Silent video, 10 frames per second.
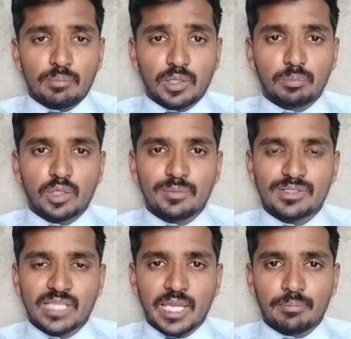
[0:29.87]

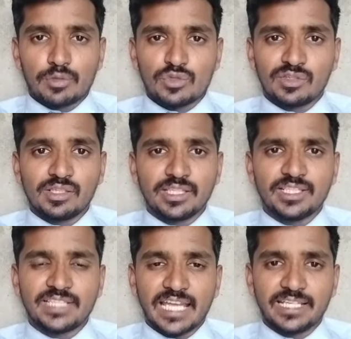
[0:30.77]
performance appraisal
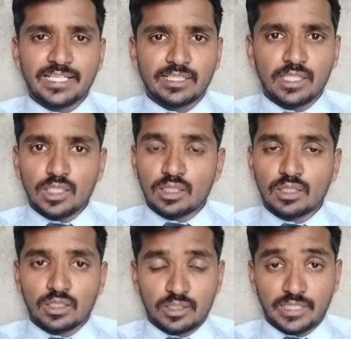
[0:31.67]
is
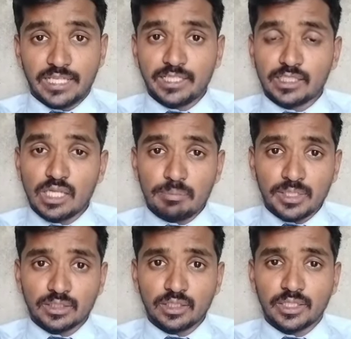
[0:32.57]
directly
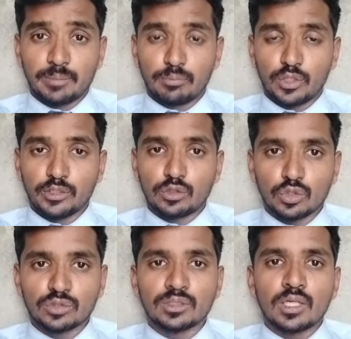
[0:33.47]
affect employee
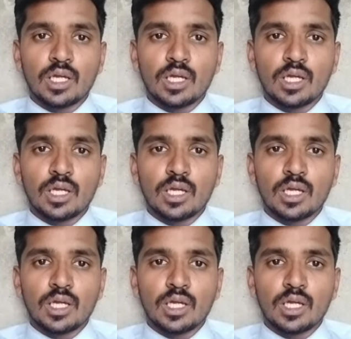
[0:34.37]
growth,